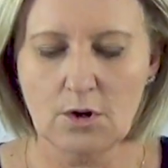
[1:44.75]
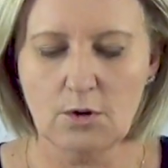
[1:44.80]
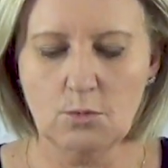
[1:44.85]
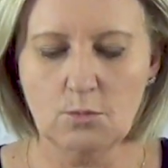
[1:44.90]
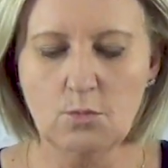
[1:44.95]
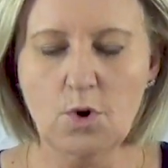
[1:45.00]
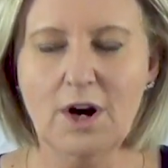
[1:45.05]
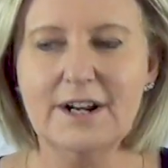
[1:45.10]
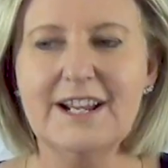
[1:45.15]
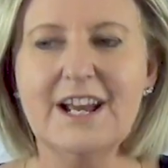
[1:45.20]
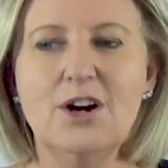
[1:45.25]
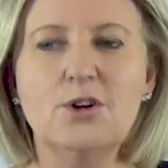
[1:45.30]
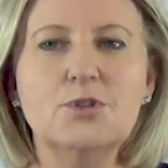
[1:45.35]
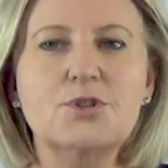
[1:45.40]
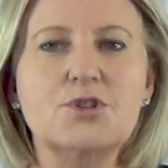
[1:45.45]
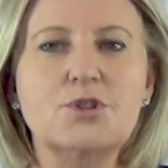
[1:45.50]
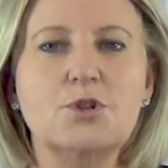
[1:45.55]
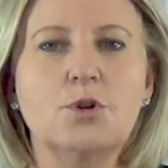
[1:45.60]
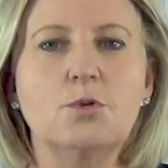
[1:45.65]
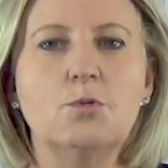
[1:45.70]
What
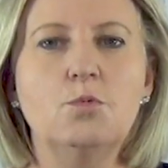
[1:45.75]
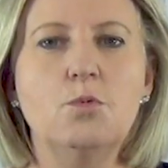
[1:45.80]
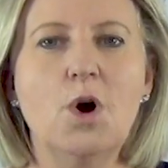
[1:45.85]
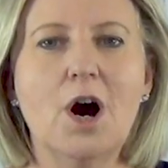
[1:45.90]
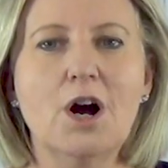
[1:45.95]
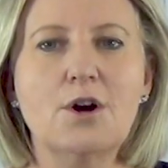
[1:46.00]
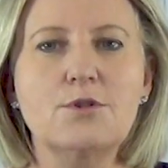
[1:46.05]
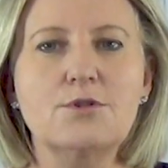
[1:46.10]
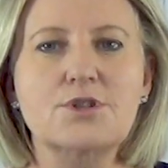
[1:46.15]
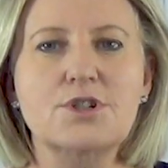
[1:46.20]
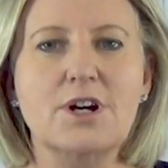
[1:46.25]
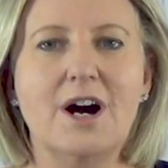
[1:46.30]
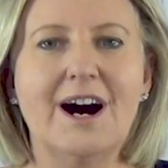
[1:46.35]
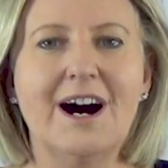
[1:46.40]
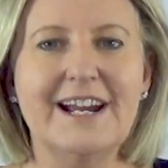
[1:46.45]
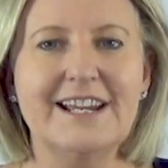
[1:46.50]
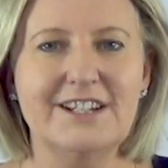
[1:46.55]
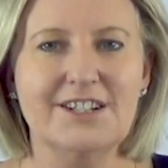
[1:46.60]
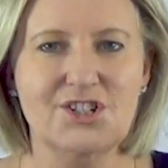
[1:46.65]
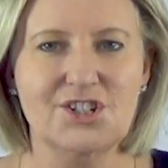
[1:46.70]
else won't
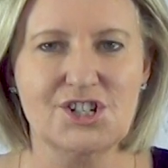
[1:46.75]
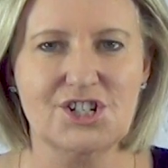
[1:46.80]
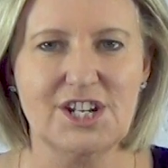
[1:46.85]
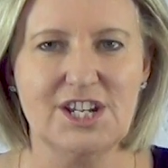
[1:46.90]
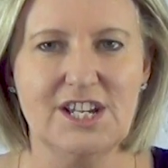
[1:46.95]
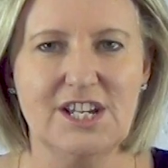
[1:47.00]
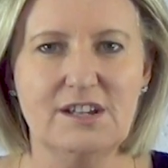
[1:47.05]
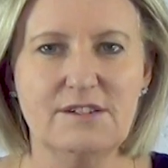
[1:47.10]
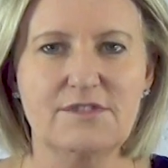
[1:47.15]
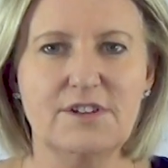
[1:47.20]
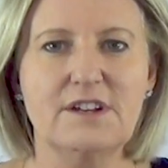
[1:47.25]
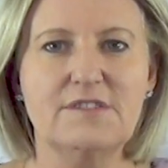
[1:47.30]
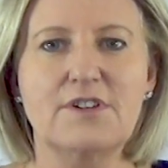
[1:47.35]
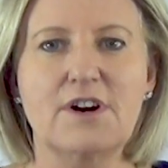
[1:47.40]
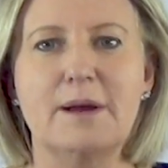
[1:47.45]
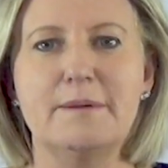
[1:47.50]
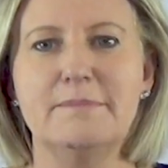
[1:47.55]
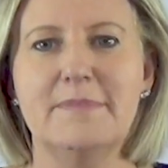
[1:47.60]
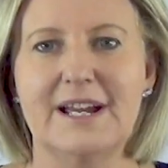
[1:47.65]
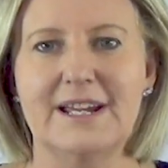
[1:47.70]
I achieve if
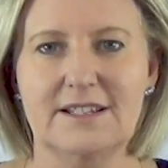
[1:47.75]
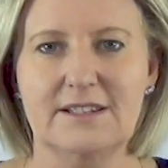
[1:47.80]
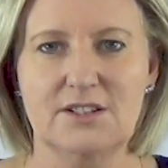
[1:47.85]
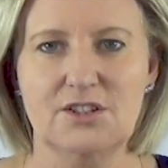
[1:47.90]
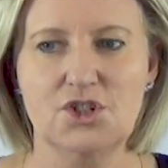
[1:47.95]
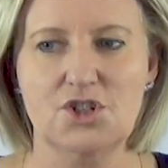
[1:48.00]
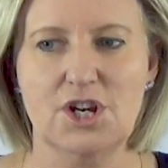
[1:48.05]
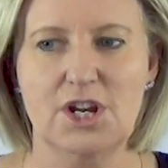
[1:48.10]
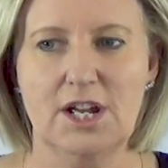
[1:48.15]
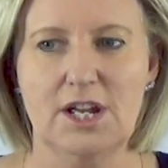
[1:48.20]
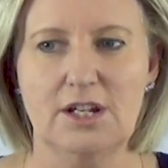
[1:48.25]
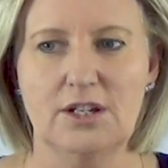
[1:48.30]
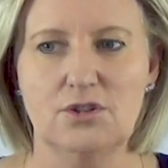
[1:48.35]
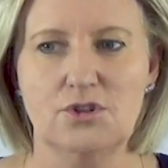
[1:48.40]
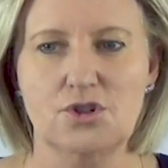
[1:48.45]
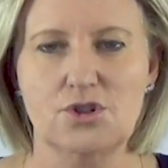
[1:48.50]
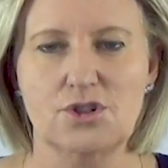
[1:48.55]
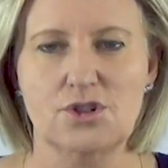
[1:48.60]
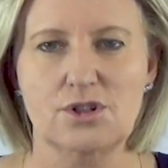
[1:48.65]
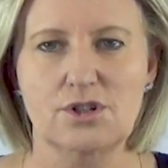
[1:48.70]
I make the
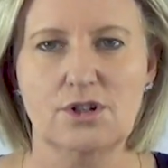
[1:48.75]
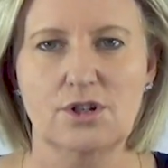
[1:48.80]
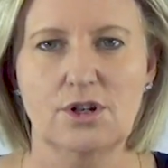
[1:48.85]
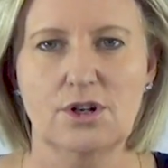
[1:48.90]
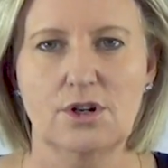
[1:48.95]
change?